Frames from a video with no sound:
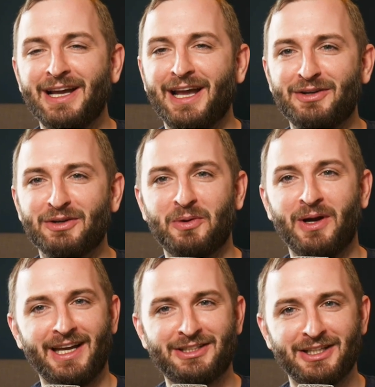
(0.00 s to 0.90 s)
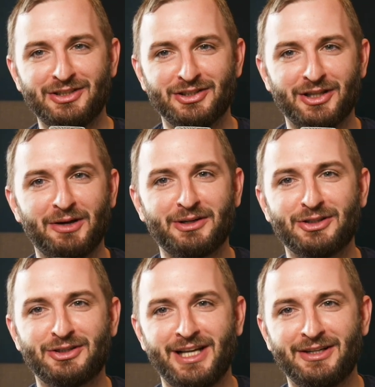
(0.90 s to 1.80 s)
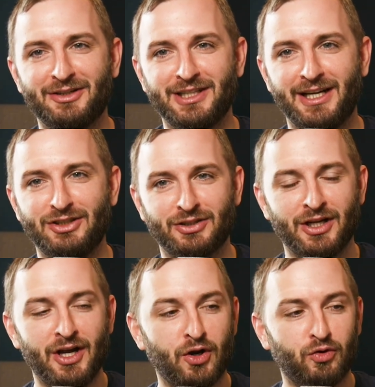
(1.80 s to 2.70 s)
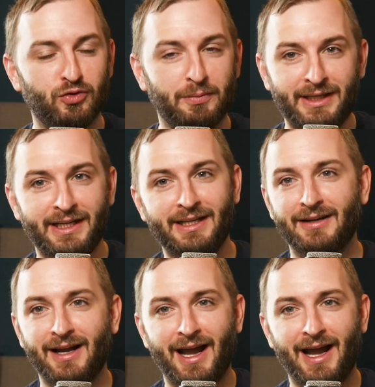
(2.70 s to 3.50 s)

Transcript: if you're willing to just lower your standards and just repeat